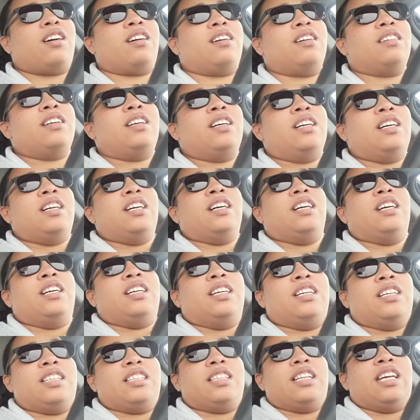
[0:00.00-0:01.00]

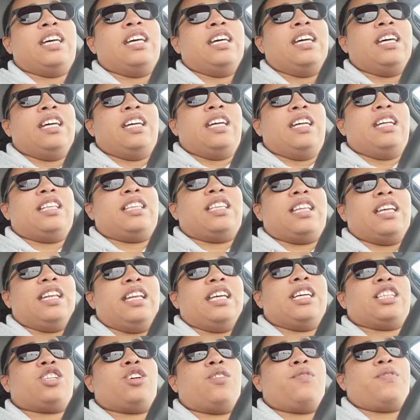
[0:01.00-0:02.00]
The
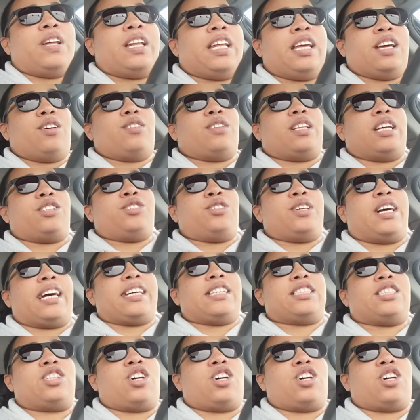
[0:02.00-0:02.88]
initial video that you guys